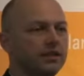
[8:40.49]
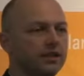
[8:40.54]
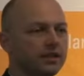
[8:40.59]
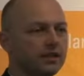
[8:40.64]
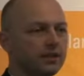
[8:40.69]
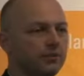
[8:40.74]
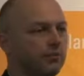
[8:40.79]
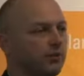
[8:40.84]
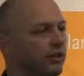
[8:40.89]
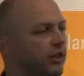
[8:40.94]

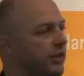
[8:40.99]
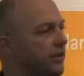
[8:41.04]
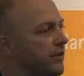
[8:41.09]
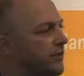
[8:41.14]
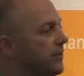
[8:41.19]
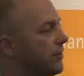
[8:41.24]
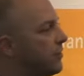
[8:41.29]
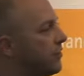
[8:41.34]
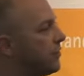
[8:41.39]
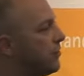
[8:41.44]

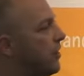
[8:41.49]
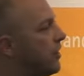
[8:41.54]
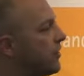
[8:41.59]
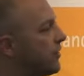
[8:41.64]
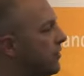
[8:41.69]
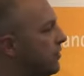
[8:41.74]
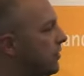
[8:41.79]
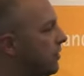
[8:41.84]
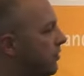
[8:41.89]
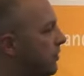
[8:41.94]
disciplines, the
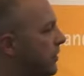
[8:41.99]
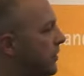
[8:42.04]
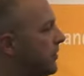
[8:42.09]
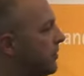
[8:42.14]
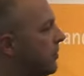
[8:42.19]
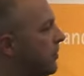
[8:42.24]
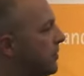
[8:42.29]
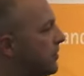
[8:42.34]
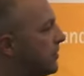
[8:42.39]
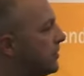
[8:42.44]
structure, and the
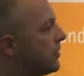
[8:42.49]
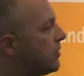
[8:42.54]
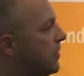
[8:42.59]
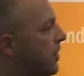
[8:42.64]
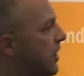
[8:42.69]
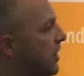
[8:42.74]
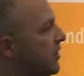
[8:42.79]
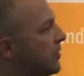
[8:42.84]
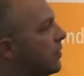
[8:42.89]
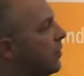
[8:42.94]
resources
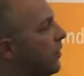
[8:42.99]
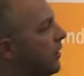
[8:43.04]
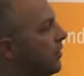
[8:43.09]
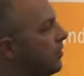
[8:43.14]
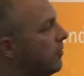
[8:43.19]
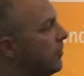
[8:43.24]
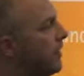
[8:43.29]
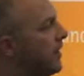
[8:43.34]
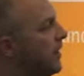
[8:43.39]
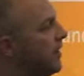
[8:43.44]
change
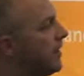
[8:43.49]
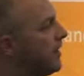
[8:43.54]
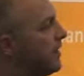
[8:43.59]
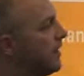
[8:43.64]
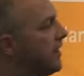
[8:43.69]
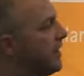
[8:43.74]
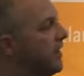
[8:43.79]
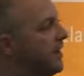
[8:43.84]
quite a bit